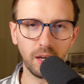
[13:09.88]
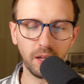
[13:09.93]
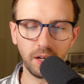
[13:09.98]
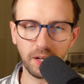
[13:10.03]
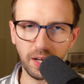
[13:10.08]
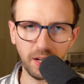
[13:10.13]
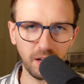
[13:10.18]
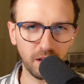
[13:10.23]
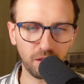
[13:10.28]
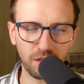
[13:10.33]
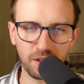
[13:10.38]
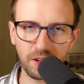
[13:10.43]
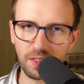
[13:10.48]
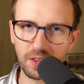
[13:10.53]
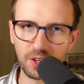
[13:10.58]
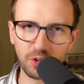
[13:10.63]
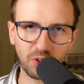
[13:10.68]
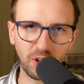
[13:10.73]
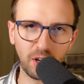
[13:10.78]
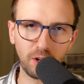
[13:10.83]
And again, I think
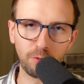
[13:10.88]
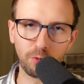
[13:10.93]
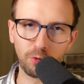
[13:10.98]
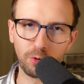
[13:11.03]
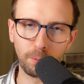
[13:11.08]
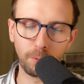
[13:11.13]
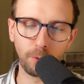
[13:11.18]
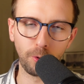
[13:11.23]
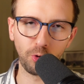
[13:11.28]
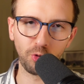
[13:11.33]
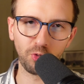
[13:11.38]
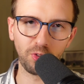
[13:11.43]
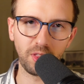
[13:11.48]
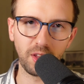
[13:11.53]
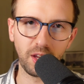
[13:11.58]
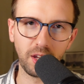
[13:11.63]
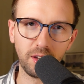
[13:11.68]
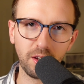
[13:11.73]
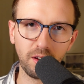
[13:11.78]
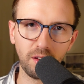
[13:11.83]
this kind of supports
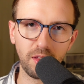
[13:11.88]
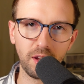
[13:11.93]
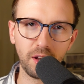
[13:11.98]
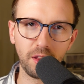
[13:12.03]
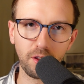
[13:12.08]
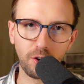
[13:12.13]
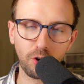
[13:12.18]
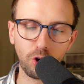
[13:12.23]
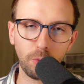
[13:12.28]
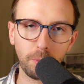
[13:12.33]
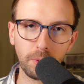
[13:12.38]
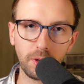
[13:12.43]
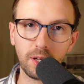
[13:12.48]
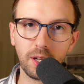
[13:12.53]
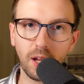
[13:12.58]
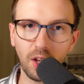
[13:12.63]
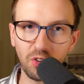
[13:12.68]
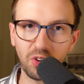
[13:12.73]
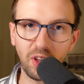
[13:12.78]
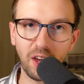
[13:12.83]
the idea that the company
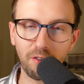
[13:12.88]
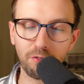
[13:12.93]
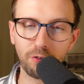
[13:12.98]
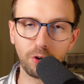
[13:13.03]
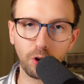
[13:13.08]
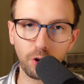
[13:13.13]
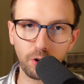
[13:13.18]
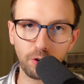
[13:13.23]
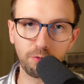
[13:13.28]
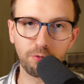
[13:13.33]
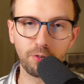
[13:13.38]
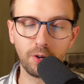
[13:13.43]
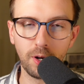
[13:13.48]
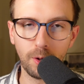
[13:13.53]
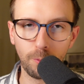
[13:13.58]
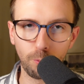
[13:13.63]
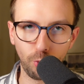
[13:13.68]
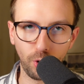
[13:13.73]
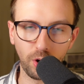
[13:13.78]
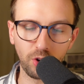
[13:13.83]
does have a lot of
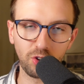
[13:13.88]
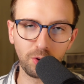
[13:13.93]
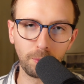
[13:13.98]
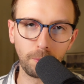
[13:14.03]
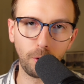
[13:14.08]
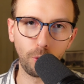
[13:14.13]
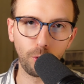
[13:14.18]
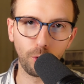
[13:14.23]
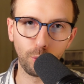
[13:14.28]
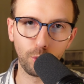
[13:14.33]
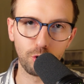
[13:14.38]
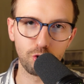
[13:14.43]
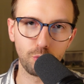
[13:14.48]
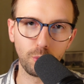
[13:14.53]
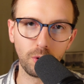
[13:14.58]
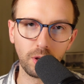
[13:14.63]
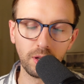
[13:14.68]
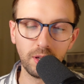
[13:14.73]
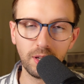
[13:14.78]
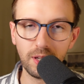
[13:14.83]
pricing power, which
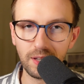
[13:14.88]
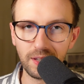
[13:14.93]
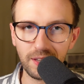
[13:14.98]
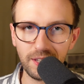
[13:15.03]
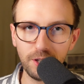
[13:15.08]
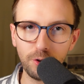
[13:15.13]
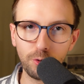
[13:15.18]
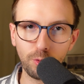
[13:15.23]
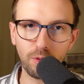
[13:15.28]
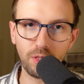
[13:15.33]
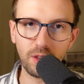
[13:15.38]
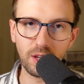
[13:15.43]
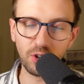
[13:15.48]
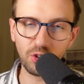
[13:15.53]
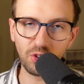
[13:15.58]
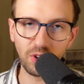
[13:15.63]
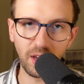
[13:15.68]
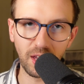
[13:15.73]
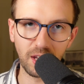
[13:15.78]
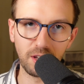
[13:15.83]
will lead to
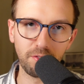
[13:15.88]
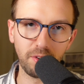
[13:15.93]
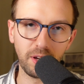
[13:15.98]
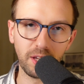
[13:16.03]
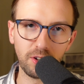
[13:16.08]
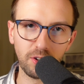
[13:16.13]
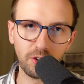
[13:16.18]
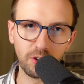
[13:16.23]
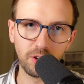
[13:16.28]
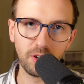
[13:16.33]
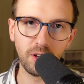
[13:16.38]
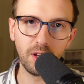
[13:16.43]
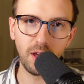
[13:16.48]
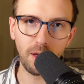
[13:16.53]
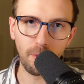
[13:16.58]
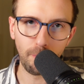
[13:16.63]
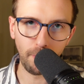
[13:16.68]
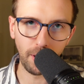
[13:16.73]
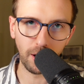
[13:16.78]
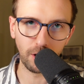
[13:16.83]
these elevated
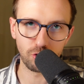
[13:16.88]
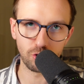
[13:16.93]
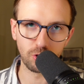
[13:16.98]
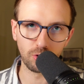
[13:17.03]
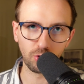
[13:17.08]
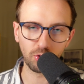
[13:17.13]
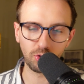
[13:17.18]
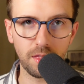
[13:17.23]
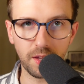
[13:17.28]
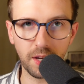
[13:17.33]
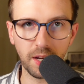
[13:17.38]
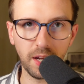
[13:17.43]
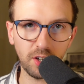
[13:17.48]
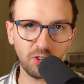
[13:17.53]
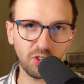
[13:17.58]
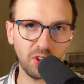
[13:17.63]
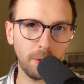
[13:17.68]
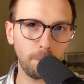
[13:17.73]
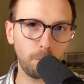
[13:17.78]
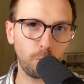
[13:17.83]
margins. Then
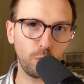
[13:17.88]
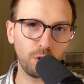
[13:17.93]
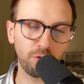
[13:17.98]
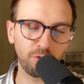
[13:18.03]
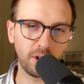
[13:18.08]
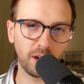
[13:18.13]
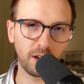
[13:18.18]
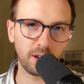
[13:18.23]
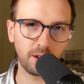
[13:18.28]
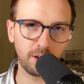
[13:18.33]
next up, we've got